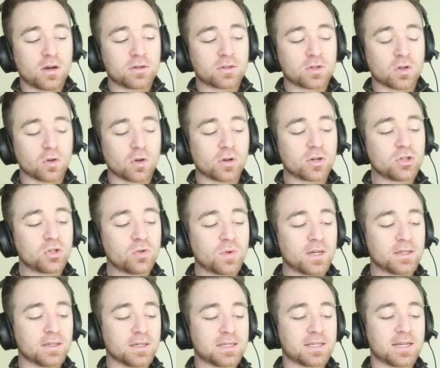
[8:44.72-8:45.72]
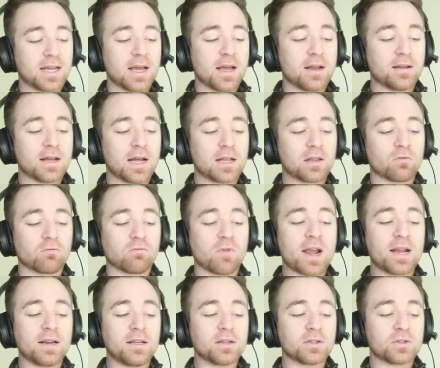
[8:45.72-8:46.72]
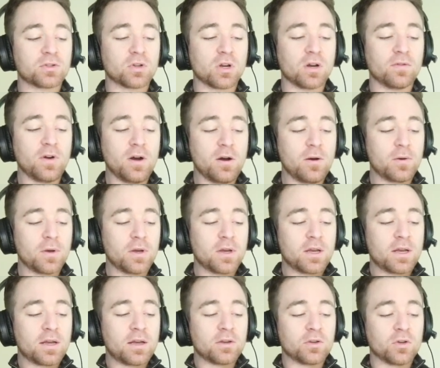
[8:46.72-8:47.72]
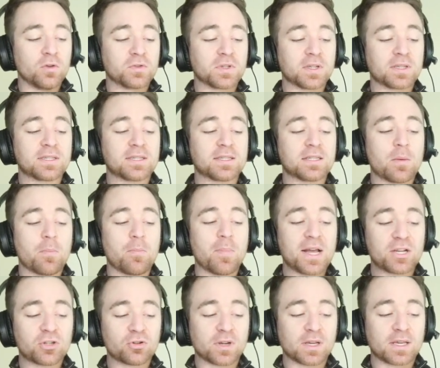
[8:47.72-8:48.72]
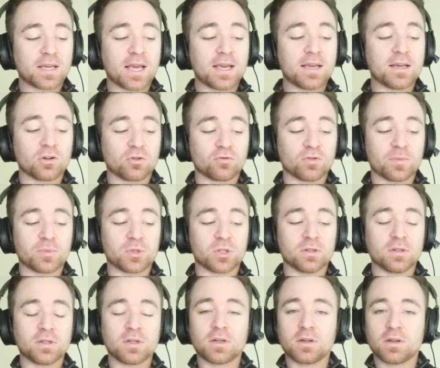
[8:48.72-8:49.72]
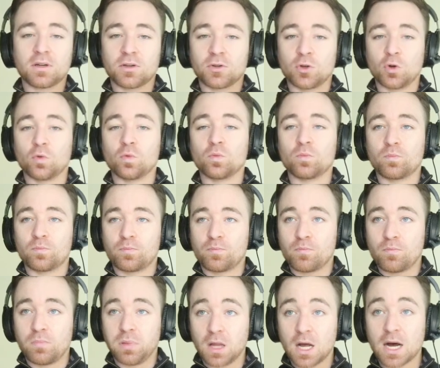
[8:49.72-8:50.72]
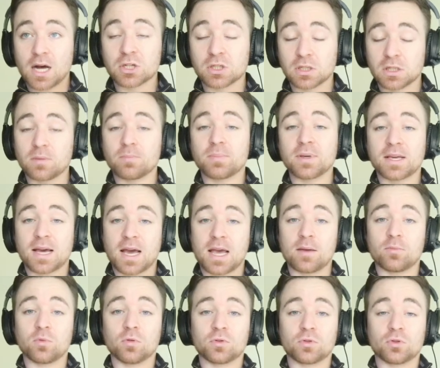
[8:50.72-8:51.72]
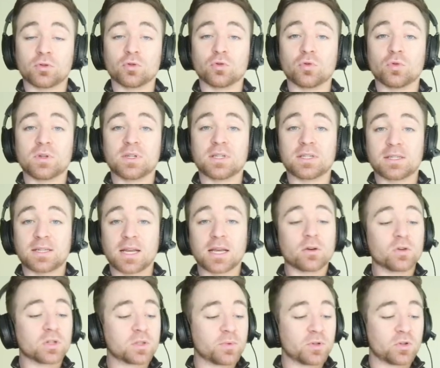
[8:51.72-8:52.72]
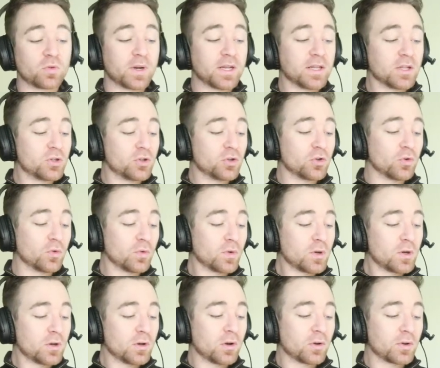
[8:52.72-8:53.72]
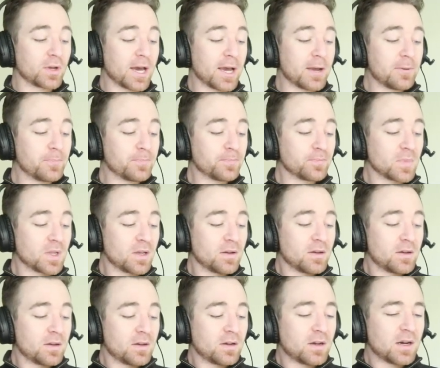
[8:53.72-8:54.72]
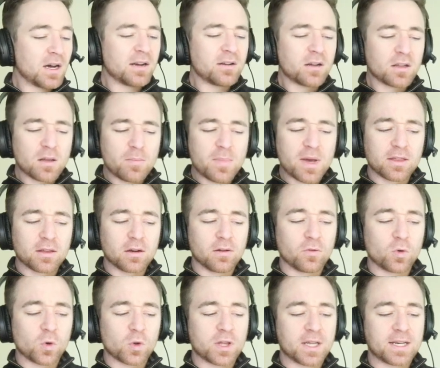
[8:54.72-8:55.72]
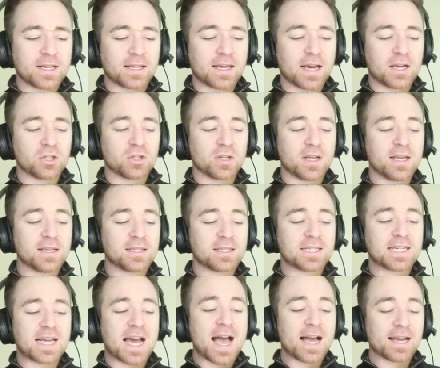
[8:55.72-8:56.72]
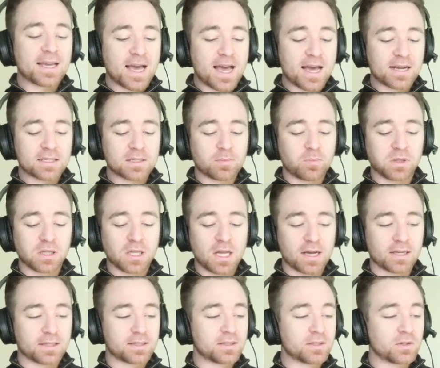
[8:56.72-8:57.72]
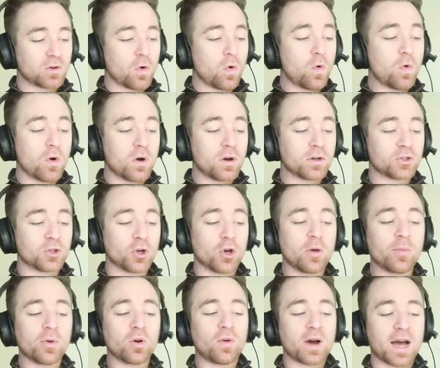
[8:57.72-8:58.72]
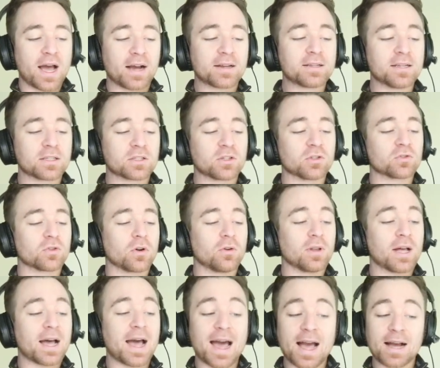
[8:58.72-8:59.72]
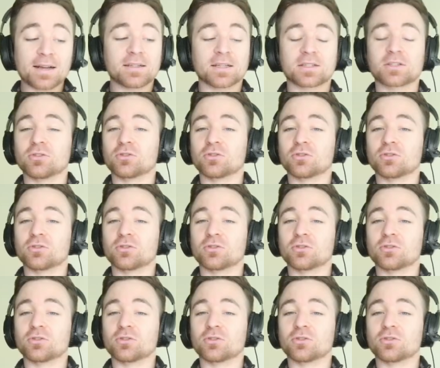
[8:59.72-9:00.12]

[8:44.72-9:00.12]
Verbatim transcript: so long as you understand that the radius server uses symmetric key encryption, you'll largely be able to distinguish between the two, okay? Another method of authentication is TACACS Plus, or Terminal Access Controller Access